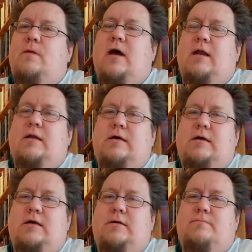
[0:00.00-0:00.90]
And
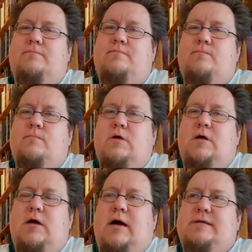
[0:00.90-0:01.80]

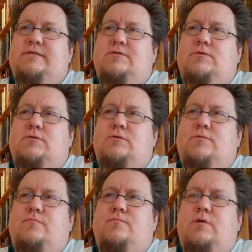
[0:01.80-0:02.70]
as to
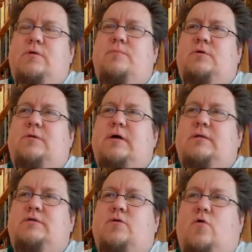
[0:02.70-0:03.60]
people that
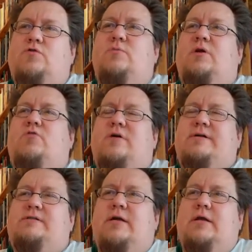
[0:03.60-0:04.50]
ought to be
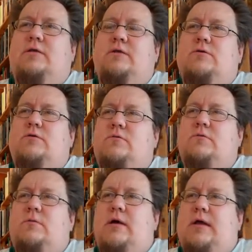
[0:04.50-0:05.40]
translated into,
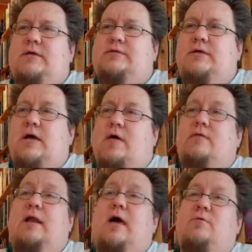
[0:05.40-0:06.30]
let's say,
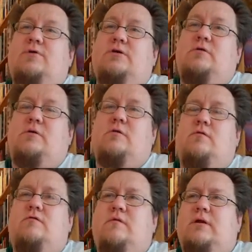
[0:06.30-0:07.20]
other languages other
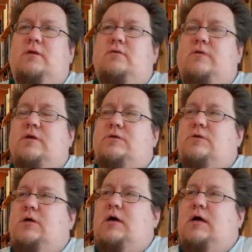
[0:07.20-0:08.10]
than Finnish,
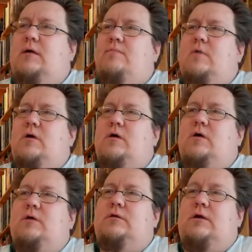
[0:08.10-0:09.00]

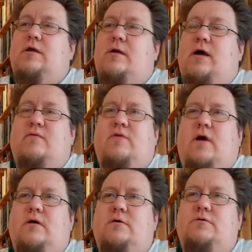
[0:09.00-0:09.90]
Tiina
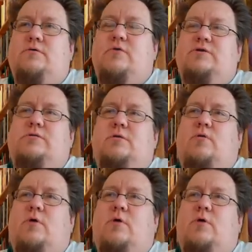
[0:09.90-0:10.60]
Raevaara, who recently